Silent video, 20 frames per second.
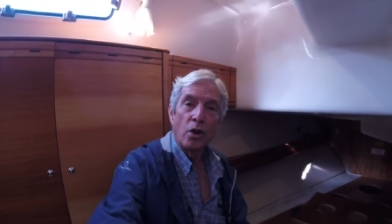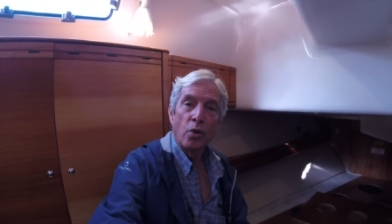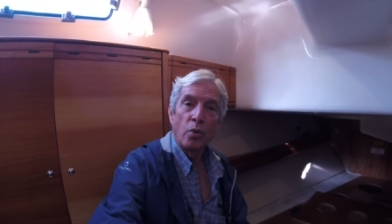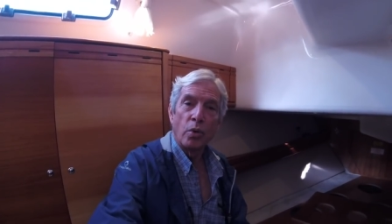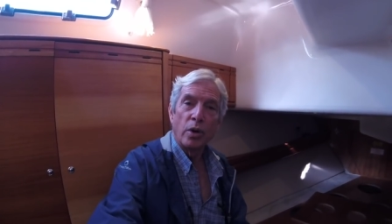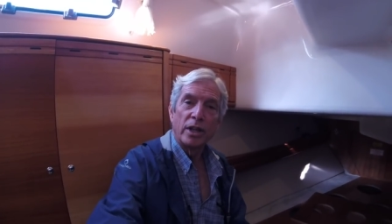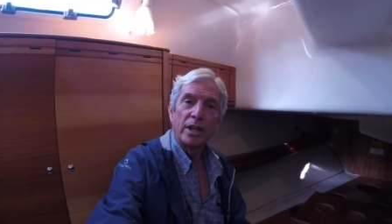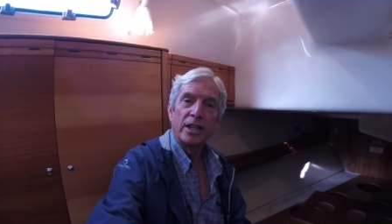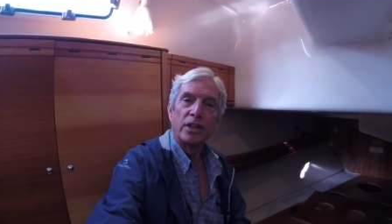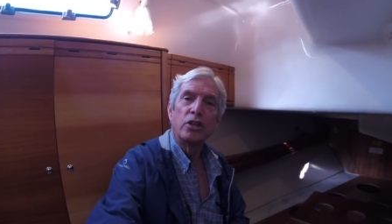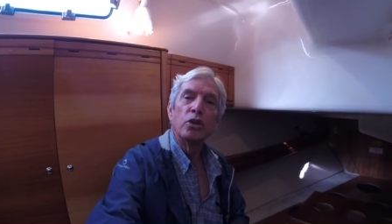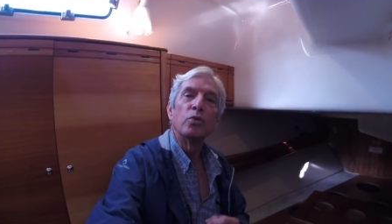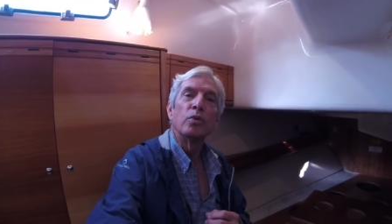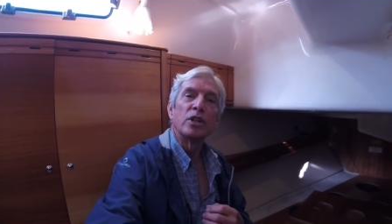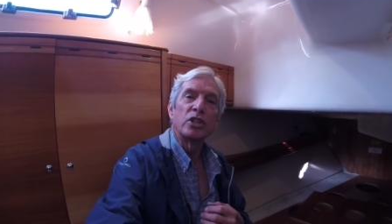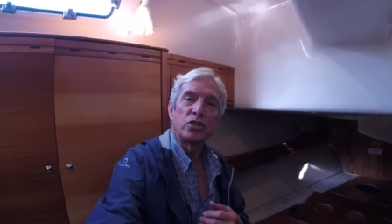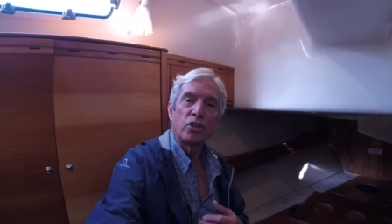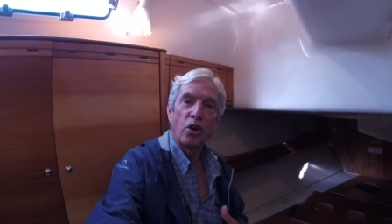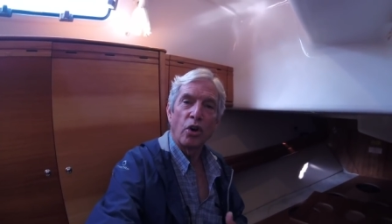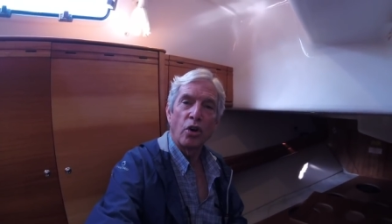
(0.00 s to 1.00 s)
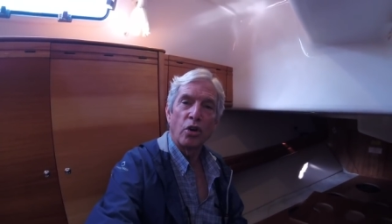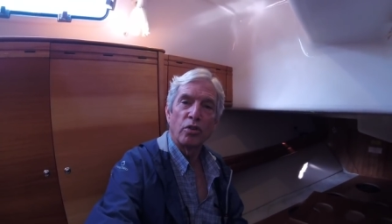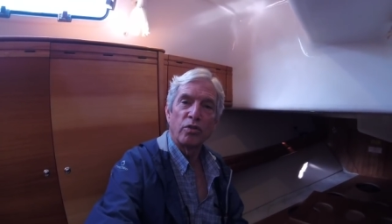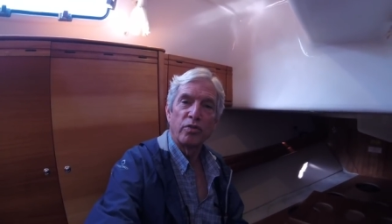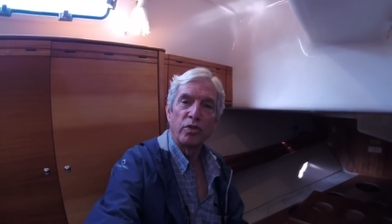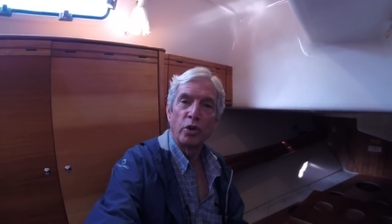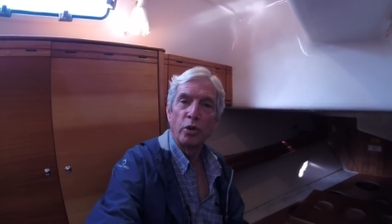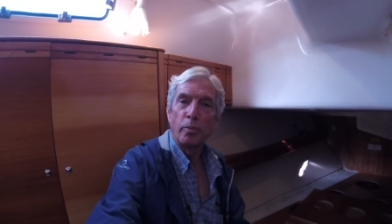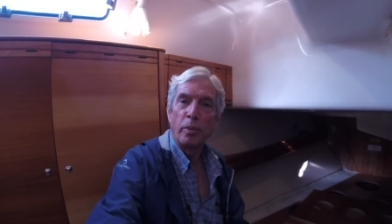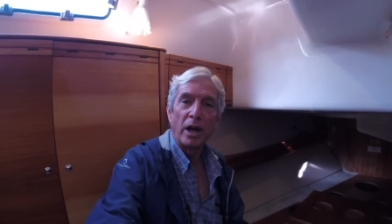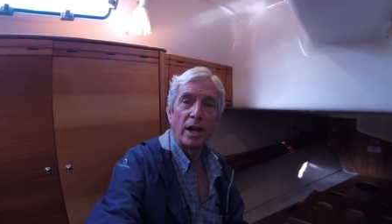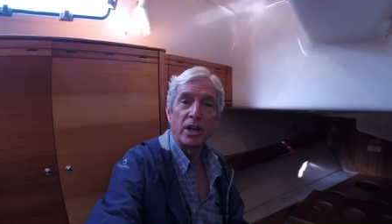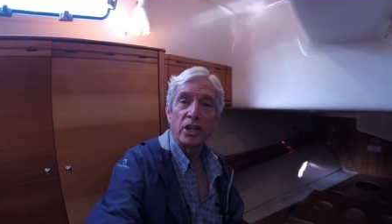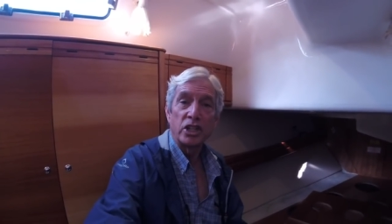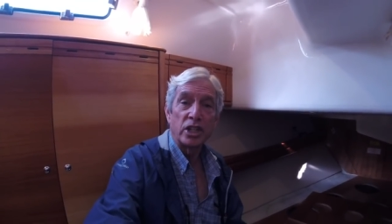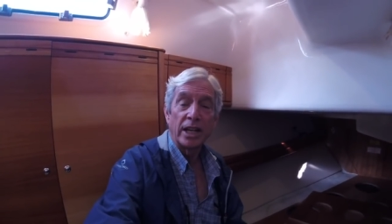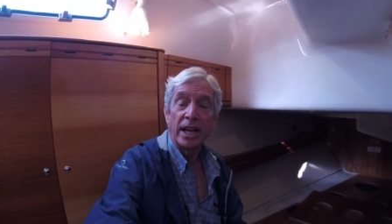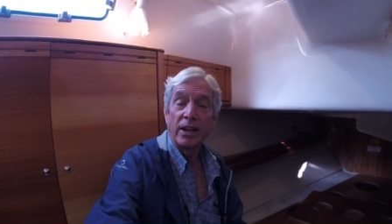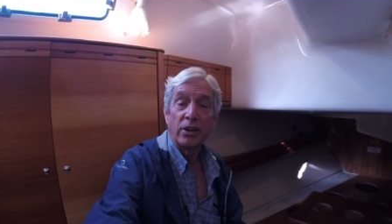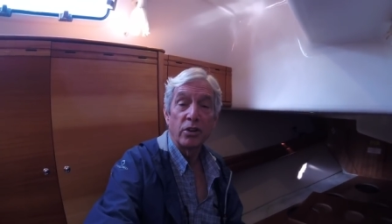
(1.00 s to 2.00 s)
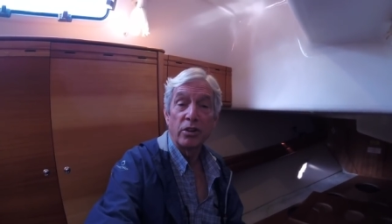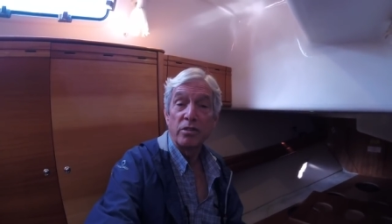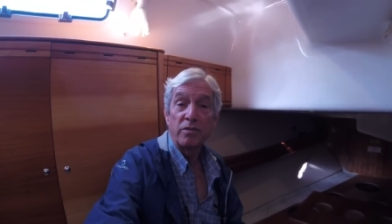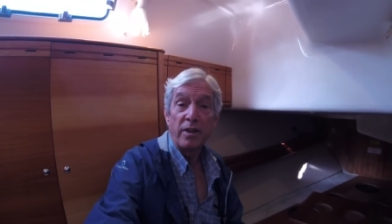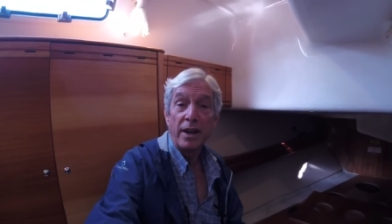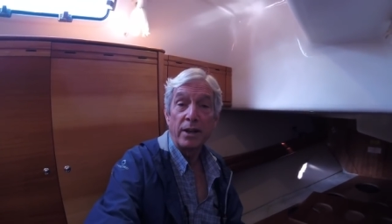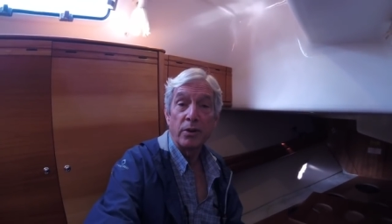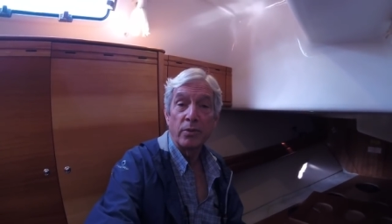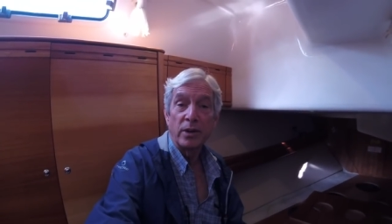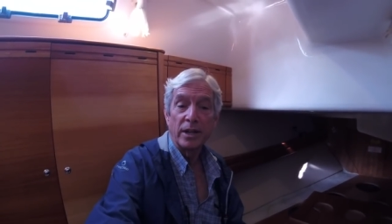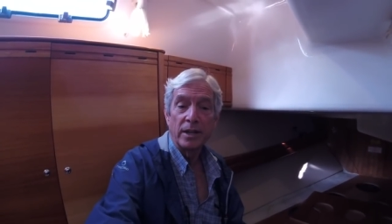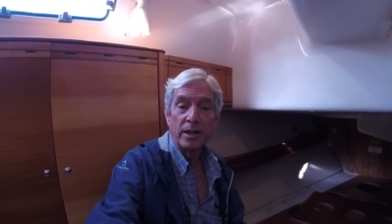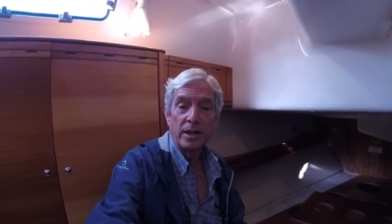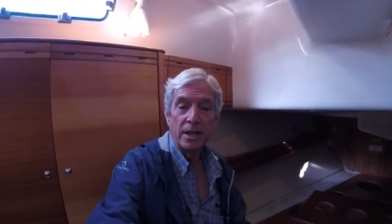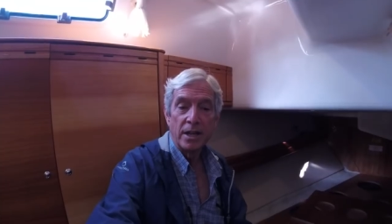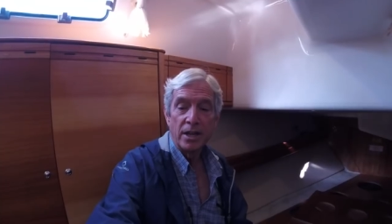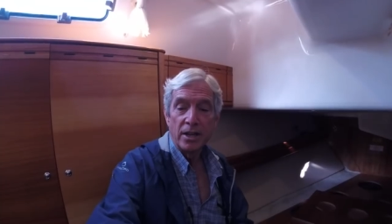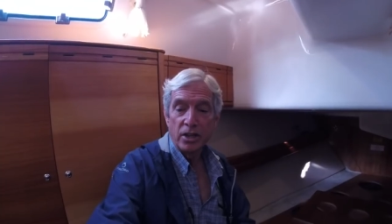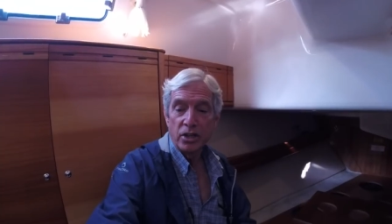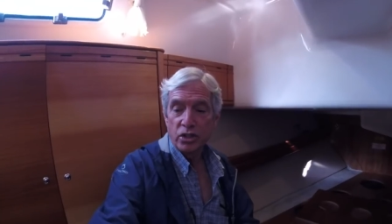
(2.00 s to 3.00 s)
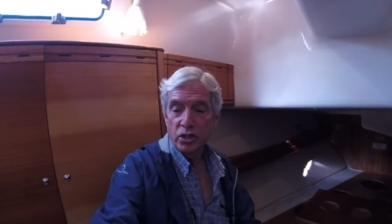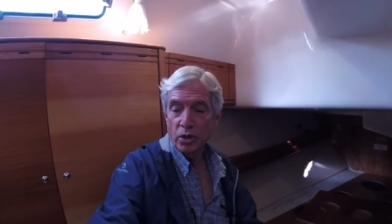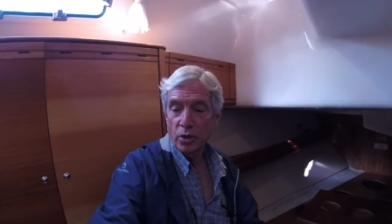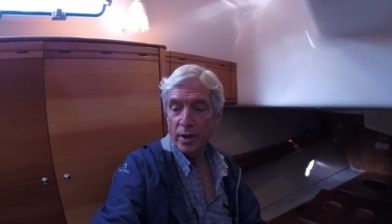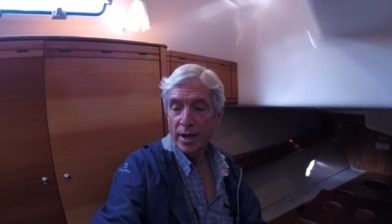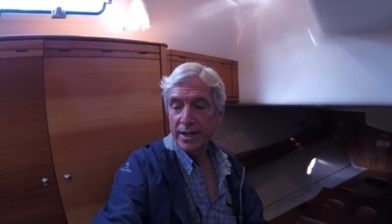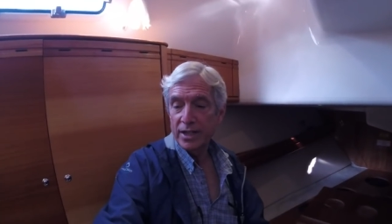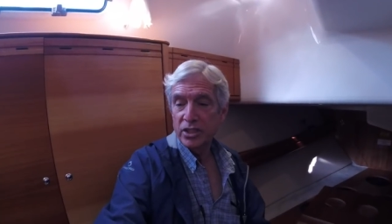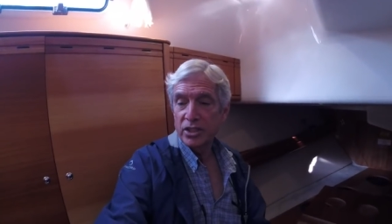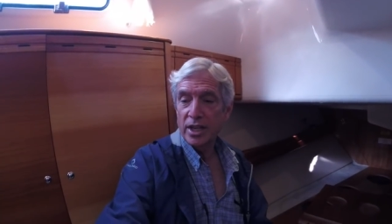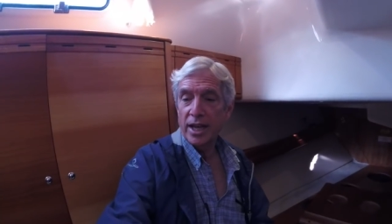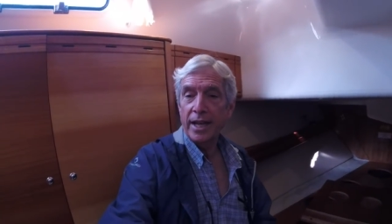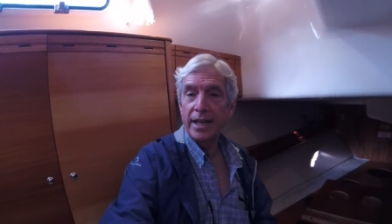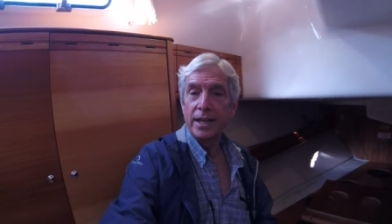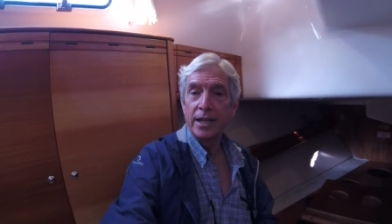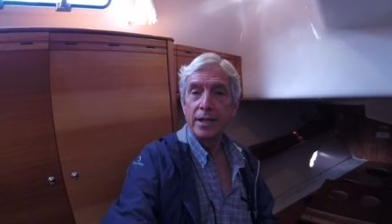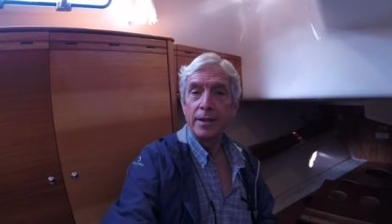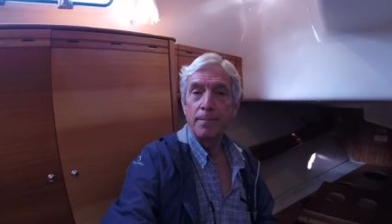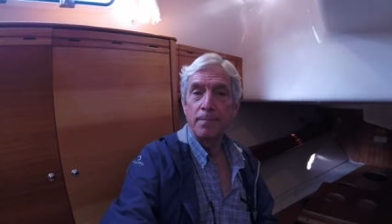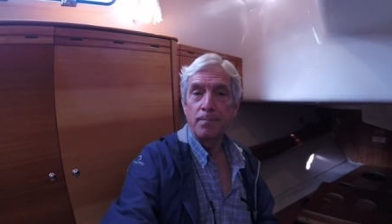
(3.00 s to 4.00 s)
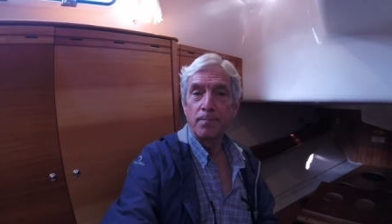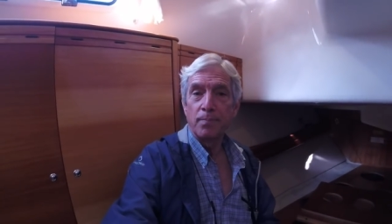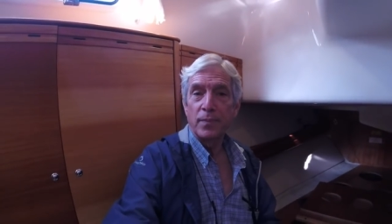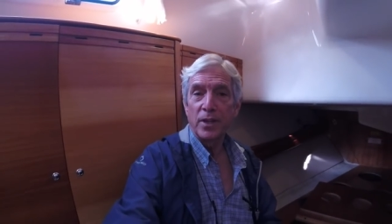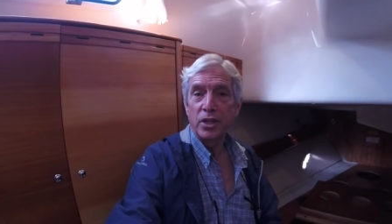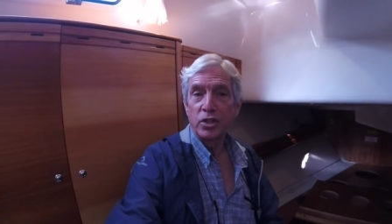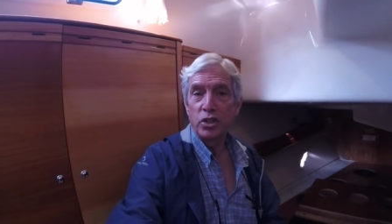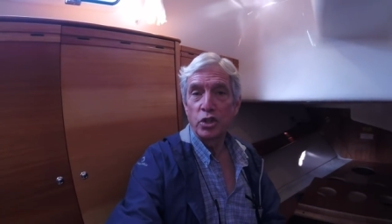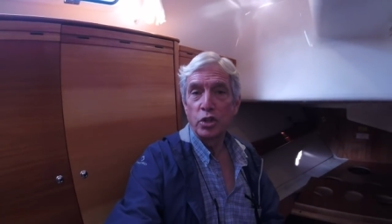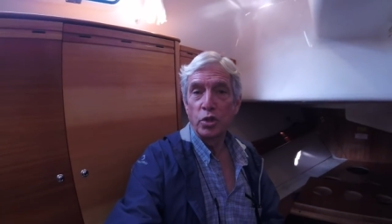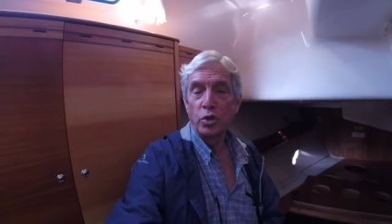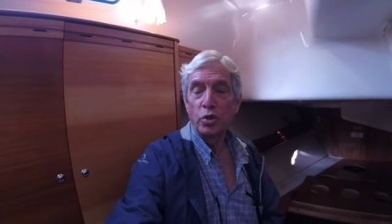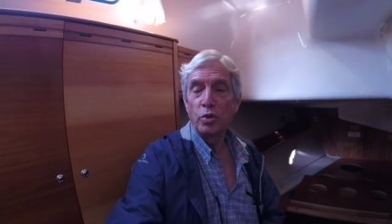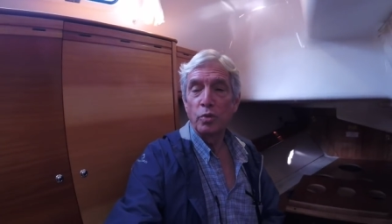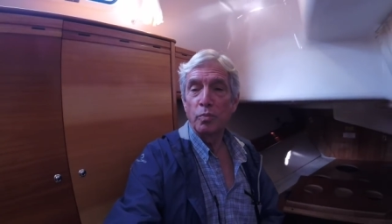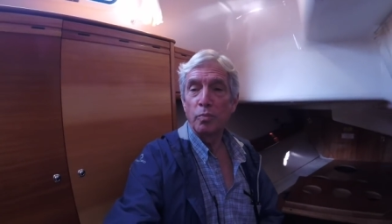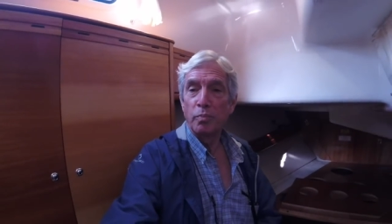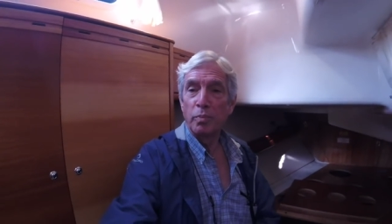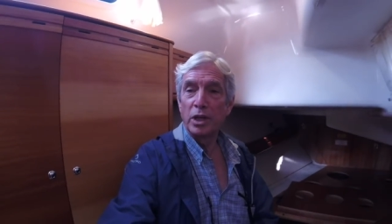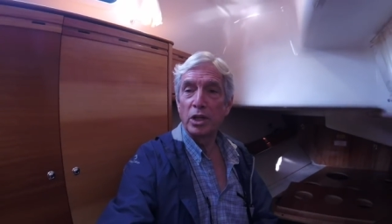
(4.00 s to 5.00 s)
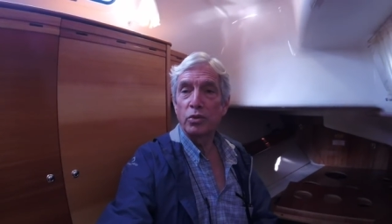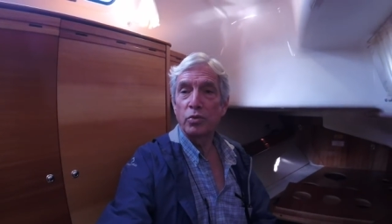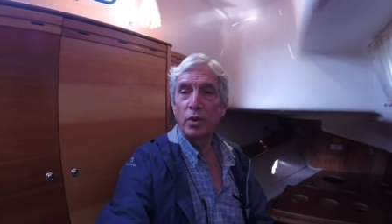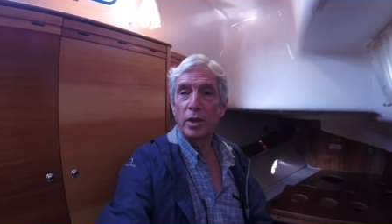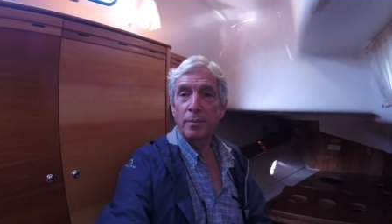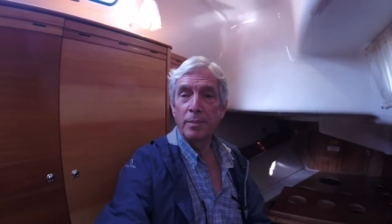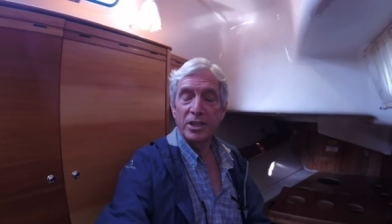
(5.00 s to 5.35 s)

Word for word: where they do what's called fuel polishing. I couldn't find one, so I decided to build one